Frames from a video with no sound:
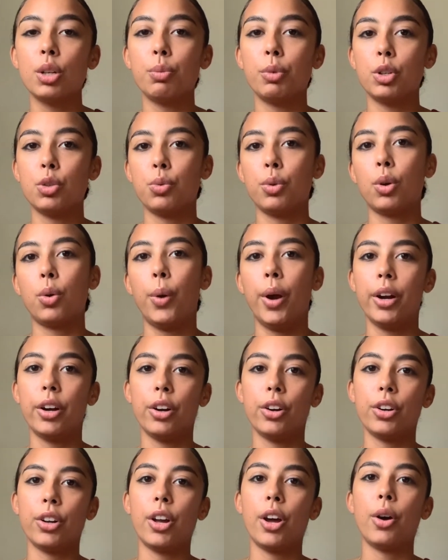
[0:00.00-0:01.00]
which required her
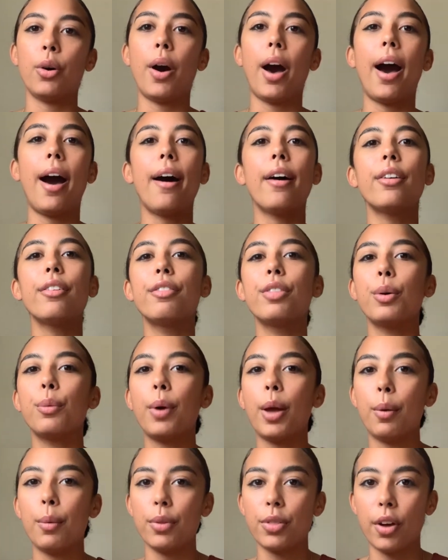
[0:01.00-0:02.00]
to go out of the
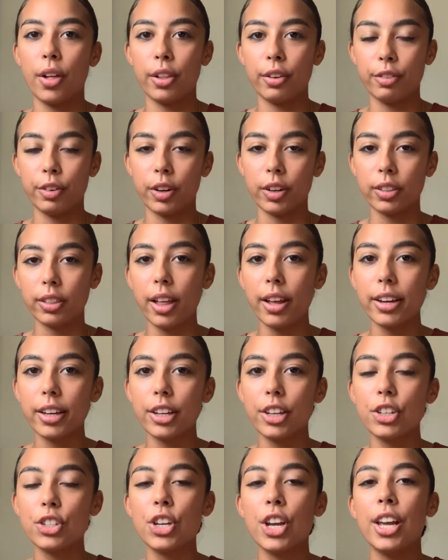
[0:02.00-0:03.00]
way with all of her
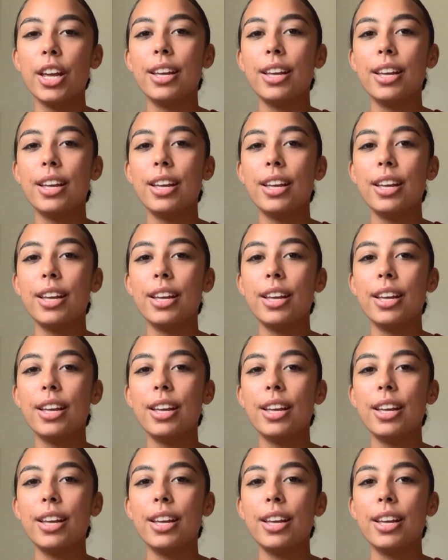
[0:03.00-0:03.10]
luggage